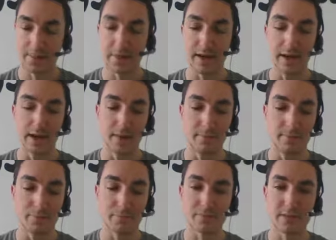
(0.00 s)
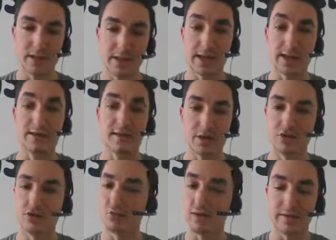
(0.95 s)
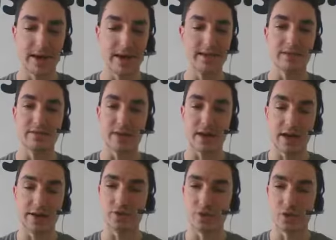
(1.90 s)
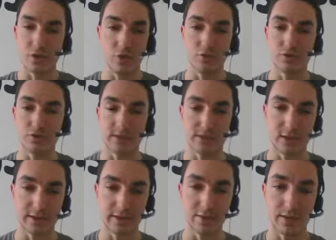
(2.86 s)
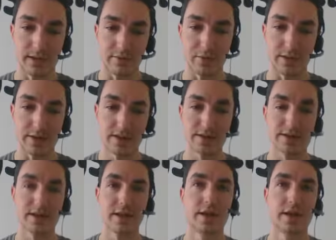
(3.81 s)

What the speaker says: um, get in touch with any advisor, coach, consultant, whatever it is.